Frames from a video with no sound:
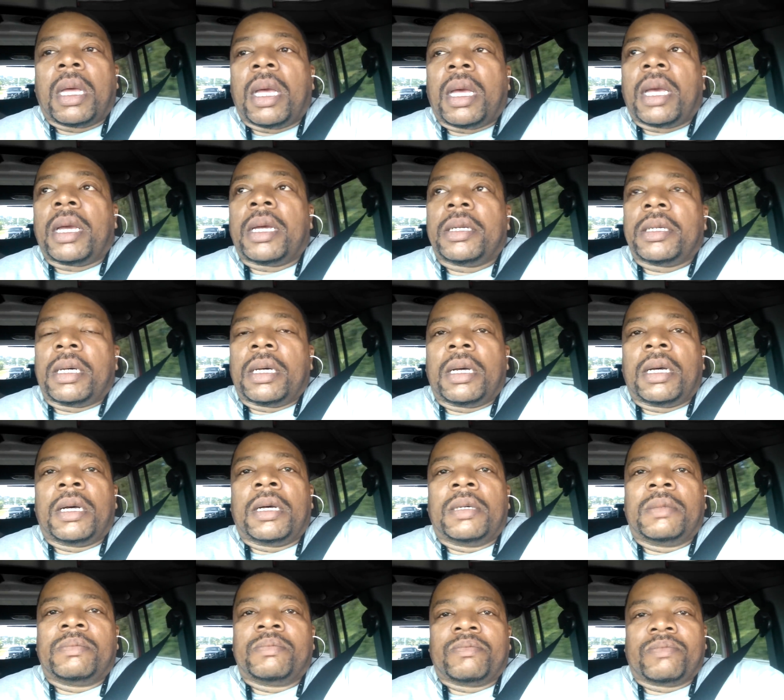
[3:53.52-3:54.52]
and
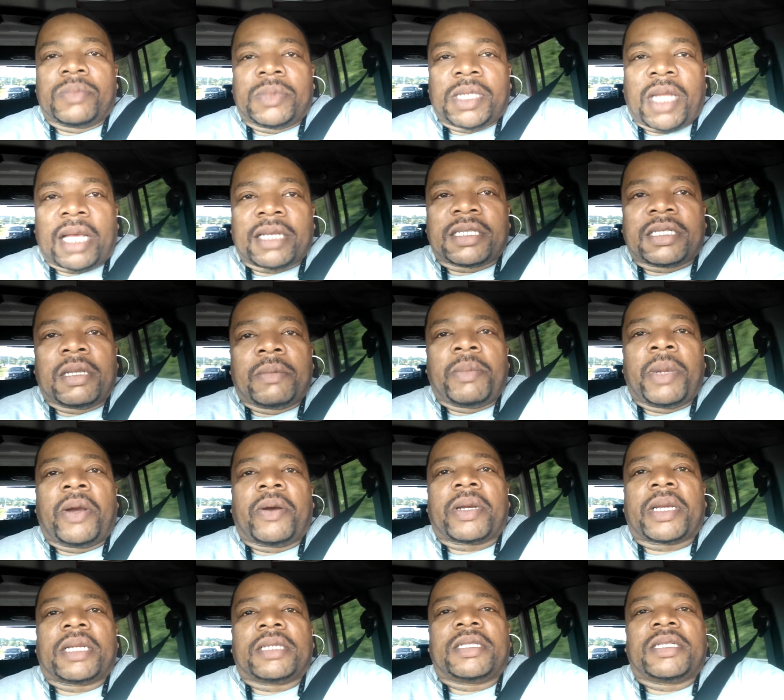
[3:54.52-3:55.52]
um, that's the
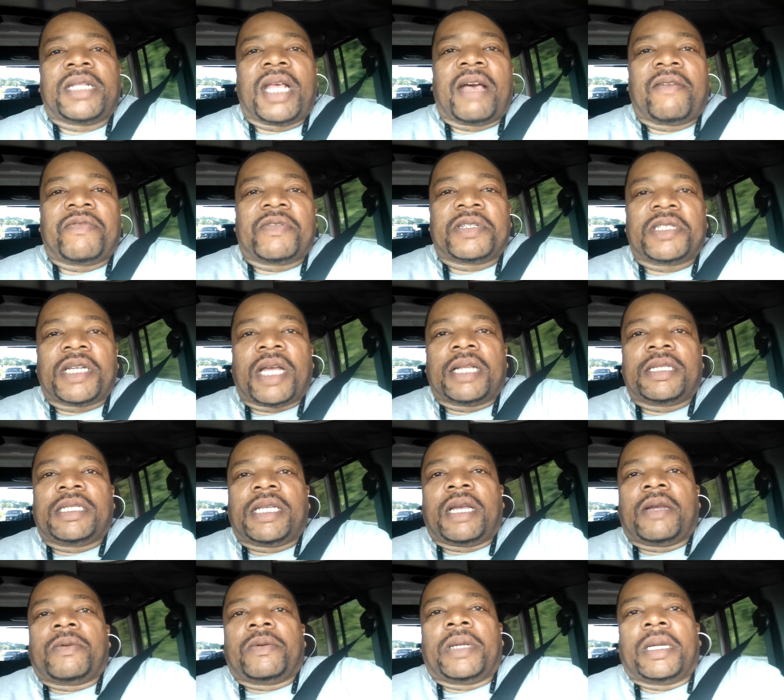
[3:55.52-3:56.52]
American Staffordshire
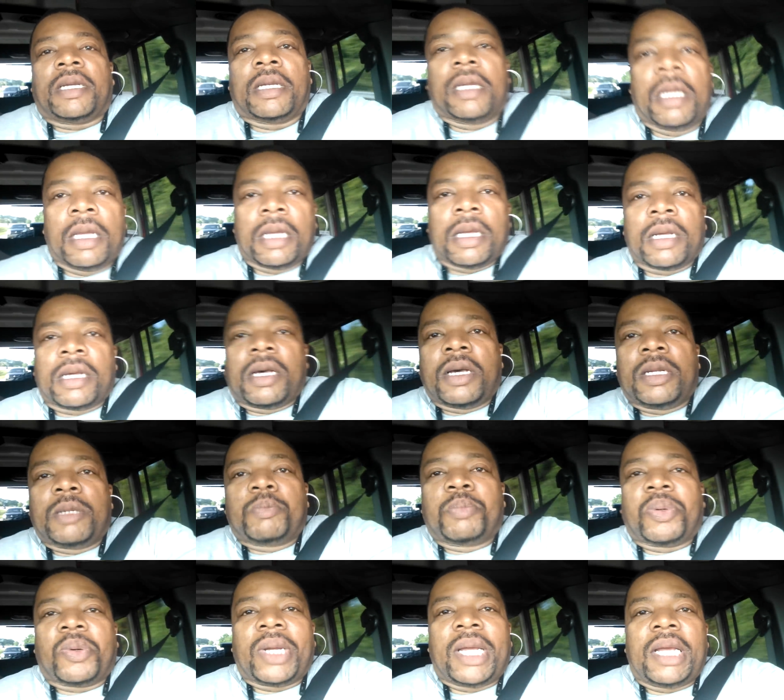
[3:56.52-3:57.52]
Terrier.
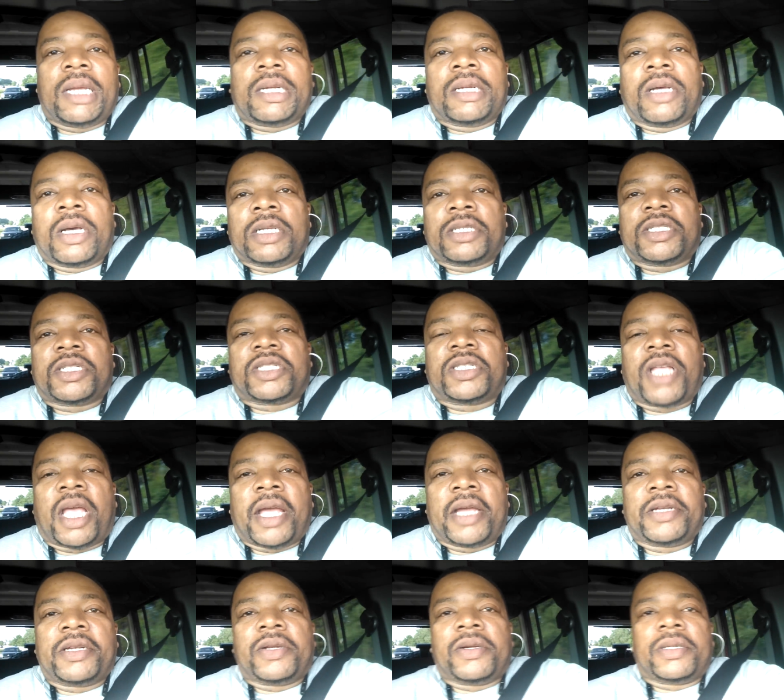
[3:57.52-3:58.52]
Good breed, good
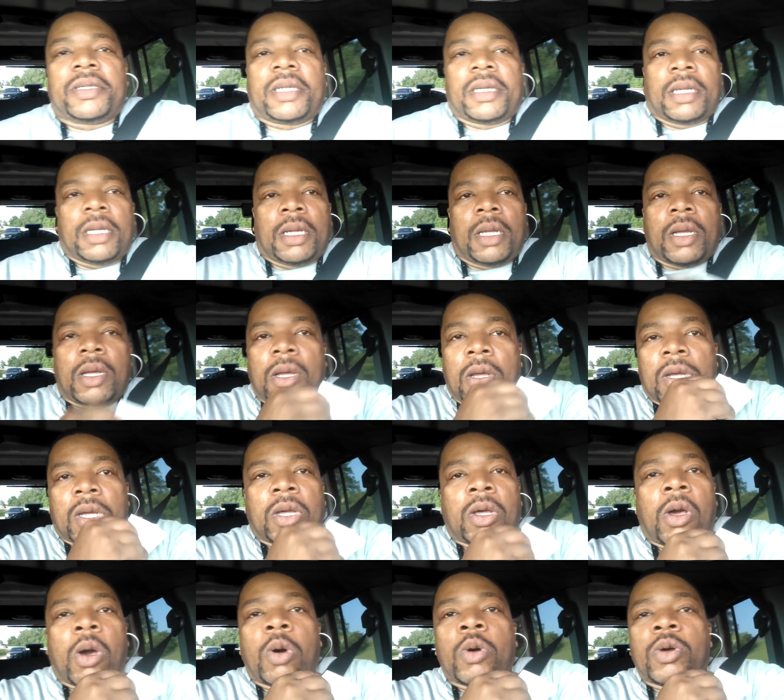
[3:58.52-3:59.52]
standard.
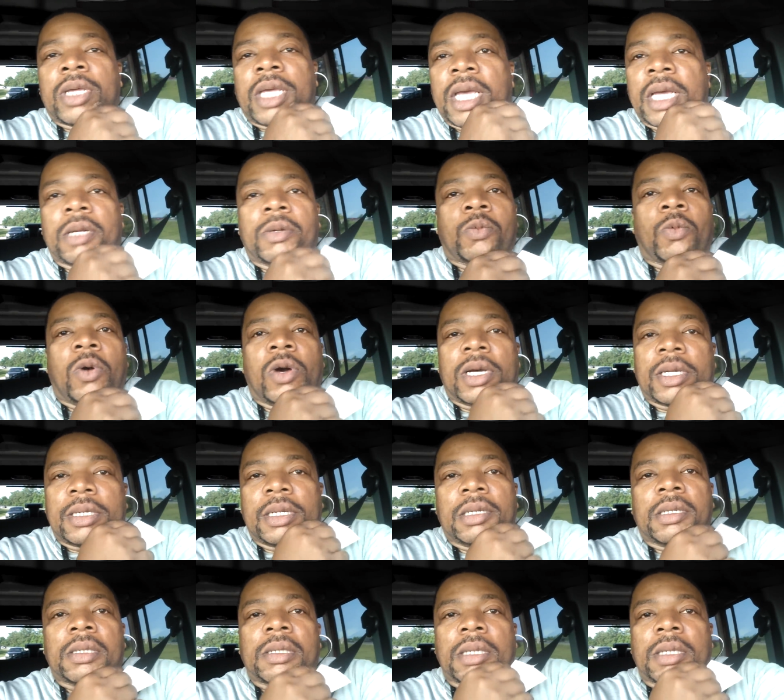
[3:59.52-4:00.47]
Go get one